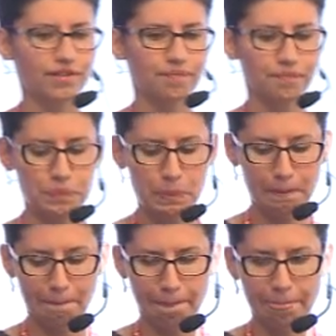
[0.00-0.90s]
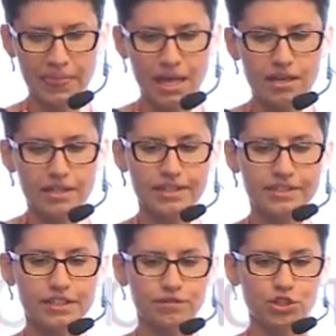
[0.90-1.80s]
inconsistency, but there was
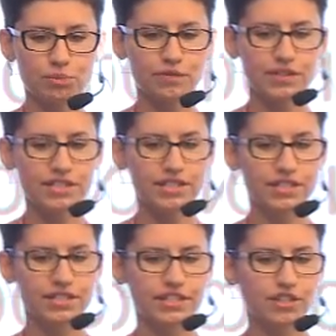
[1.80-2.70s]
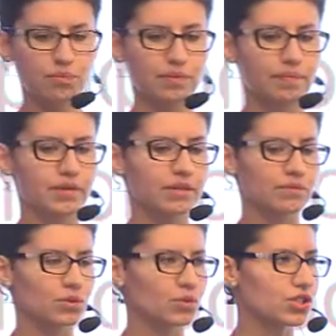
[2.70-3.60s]
no my post in
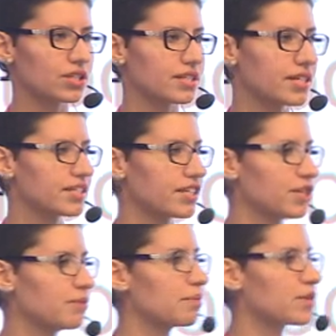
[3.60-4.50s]
the search results.